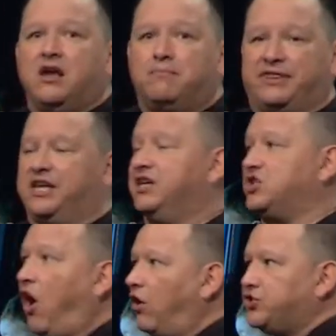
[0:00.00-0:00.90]
but then it's
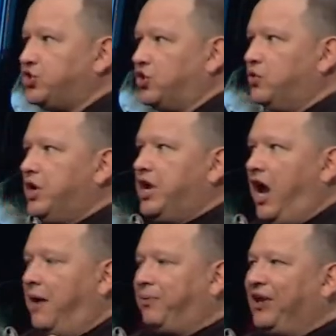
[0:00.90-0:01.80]
also
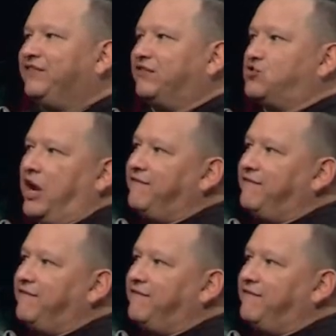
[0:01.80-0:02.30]
a place that's trying